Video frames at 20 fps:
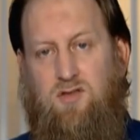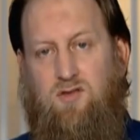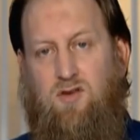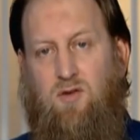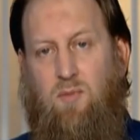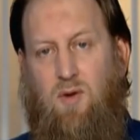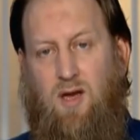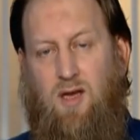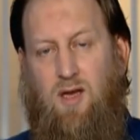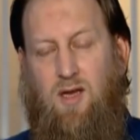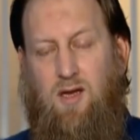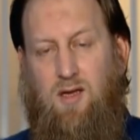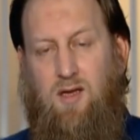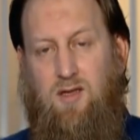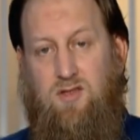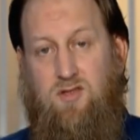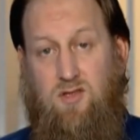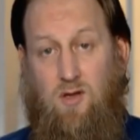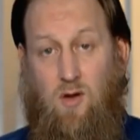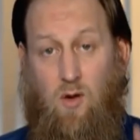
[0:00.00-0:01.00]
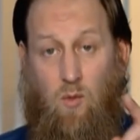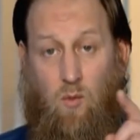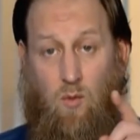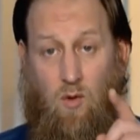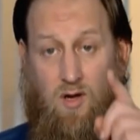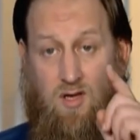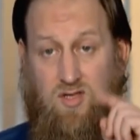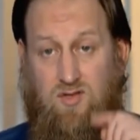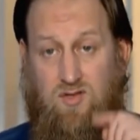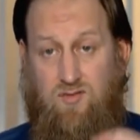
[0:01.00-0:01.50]
it's reminding us
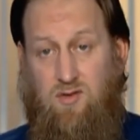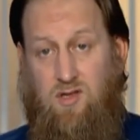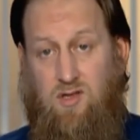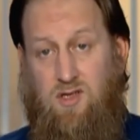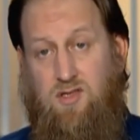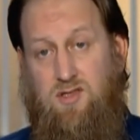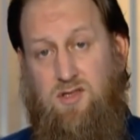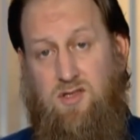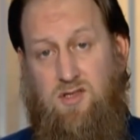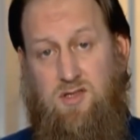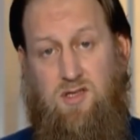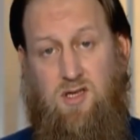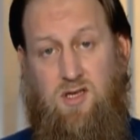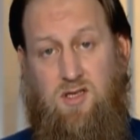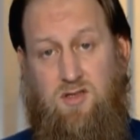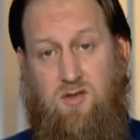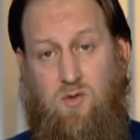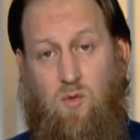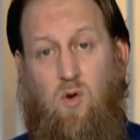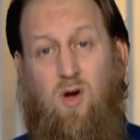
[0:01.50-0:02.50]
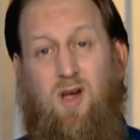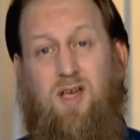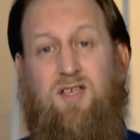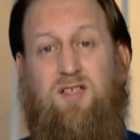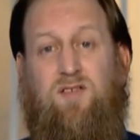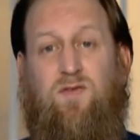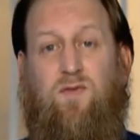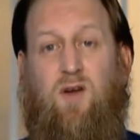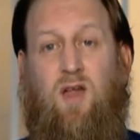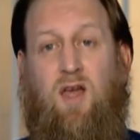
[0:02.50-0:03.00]
what is really success. What
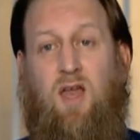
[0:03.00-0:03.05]
is